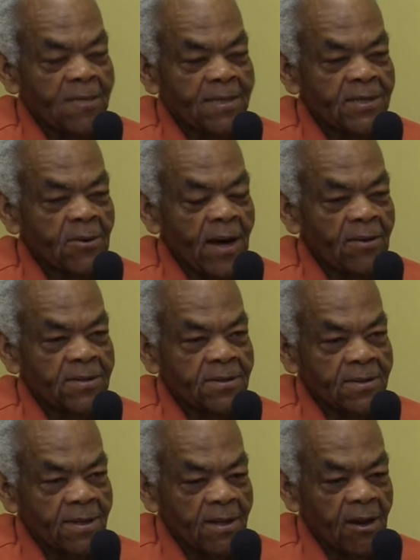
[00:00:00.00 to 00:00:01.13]
She knew how
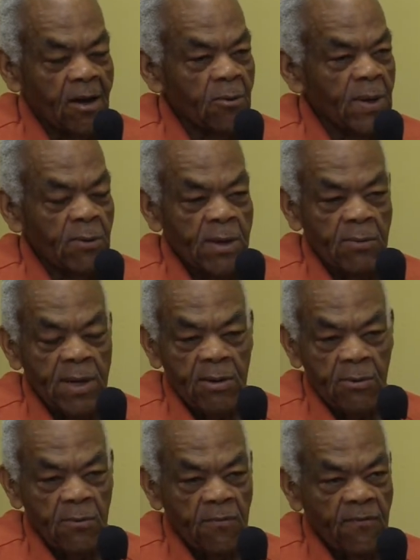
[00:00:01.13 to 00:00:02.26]
to garden. We
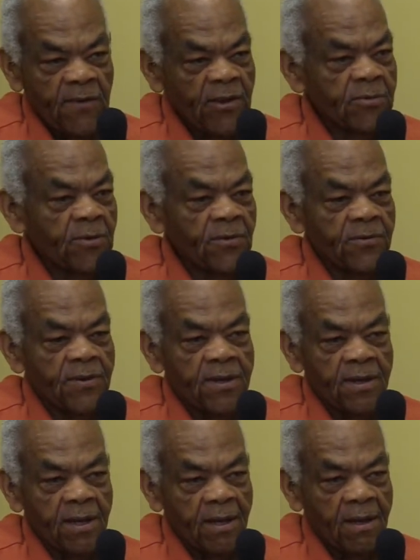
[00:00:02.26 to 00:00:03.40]
grew vegetables
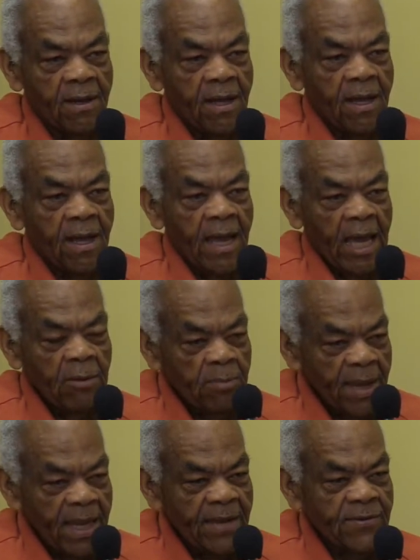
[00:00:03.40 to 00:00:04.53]
and had
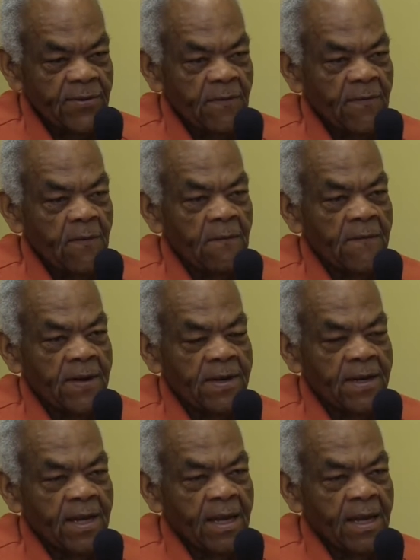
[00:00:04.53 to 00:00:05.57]
pigs and so forth. And